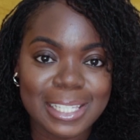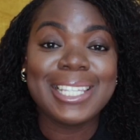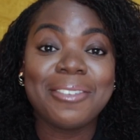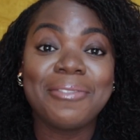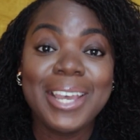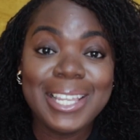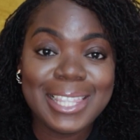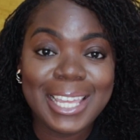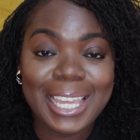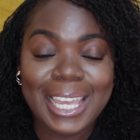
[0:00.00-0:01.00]
So the first
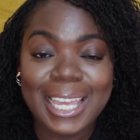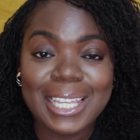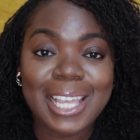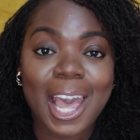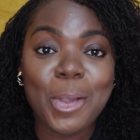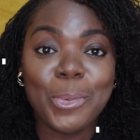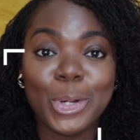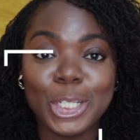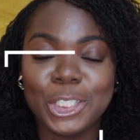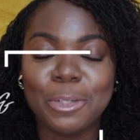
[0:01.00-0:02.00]
thing is I
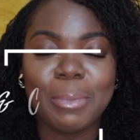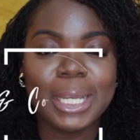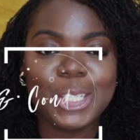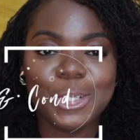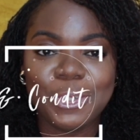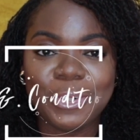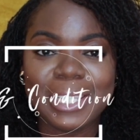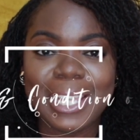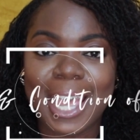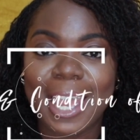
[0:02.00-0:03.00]
wash my
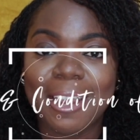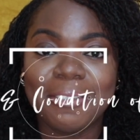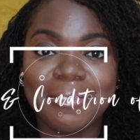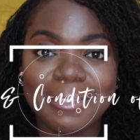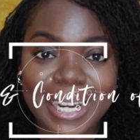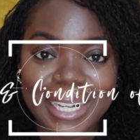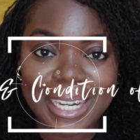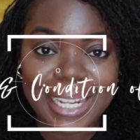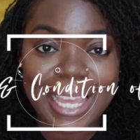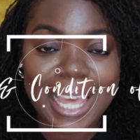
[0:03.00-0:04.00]
children's hair regularly,